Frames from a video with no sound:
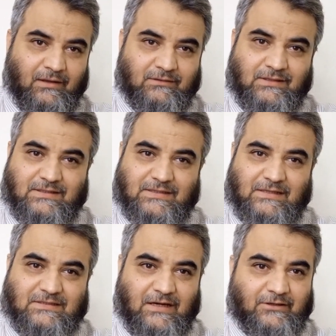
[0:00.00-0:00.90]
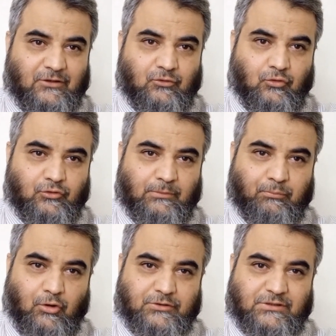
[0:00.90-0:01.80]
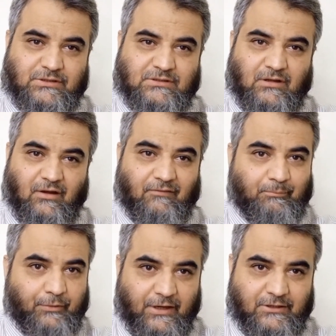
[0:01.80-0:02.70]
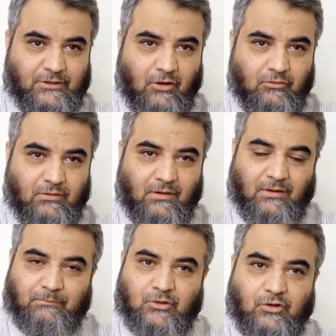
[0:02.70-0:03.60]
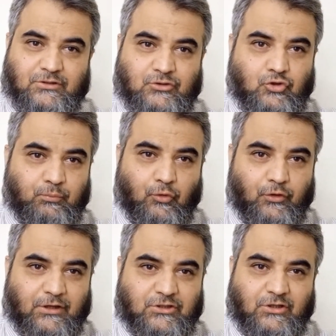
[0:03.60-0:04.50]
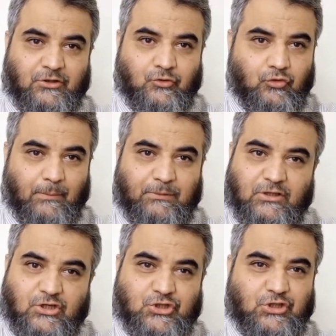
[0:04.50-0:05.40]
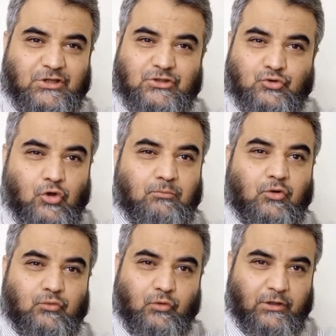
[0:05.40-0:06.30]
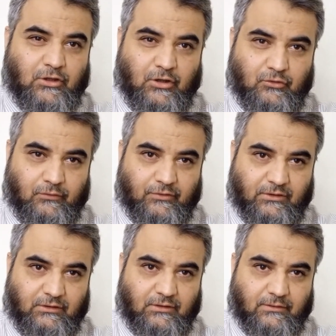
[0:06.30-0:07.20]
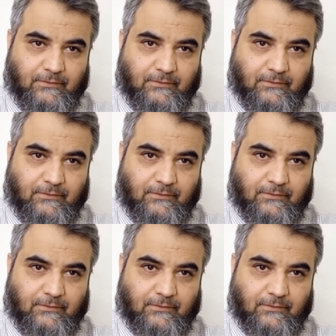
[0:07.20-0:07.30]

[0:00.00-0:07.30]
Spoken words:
These cells undergo the process of breakdown because new production, new replication is no more going on over there.